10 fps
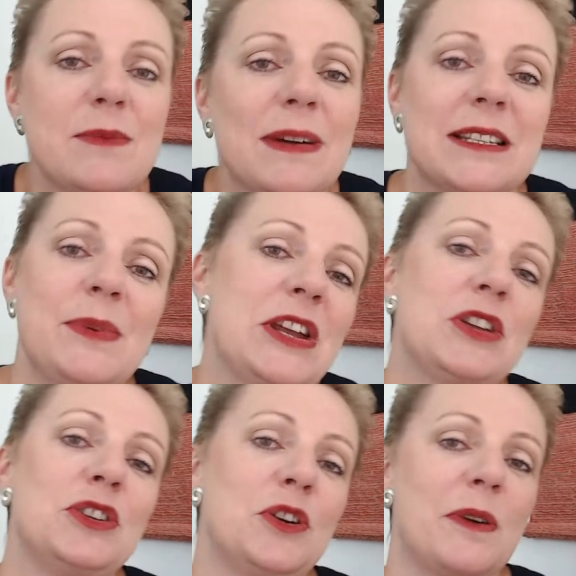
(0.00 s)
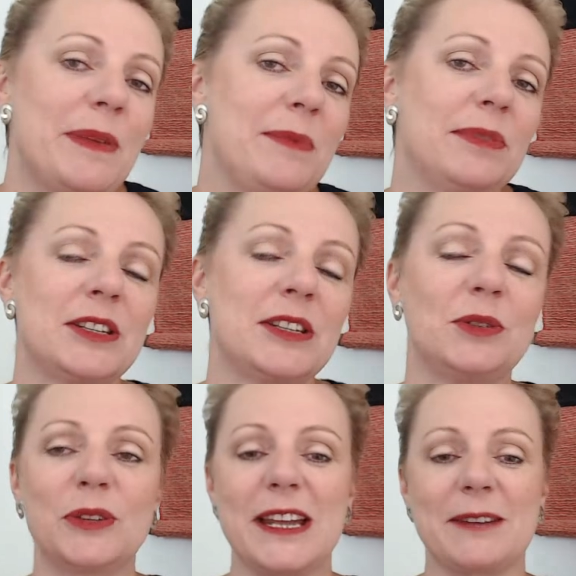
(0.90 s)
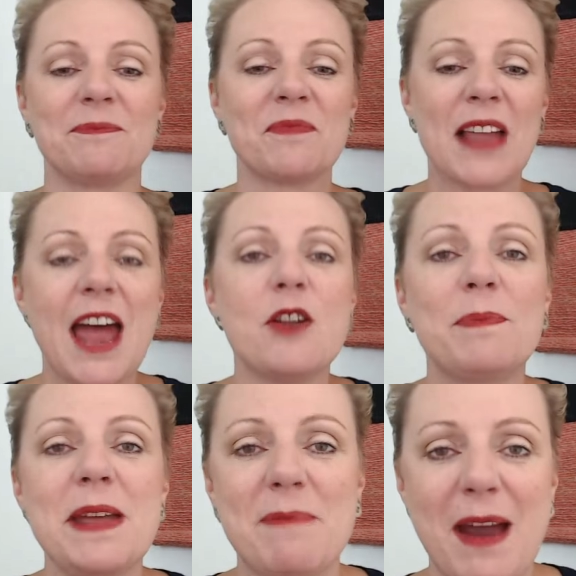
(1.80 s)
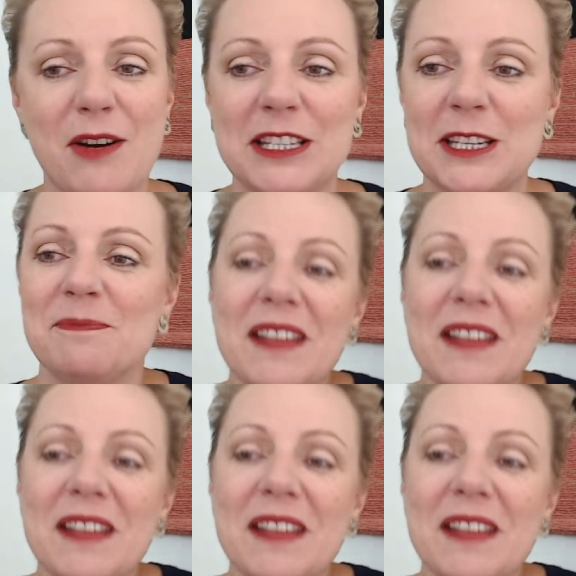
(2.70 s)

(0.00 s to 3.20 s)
ones that we can do when people are still looking and not be embarrassed.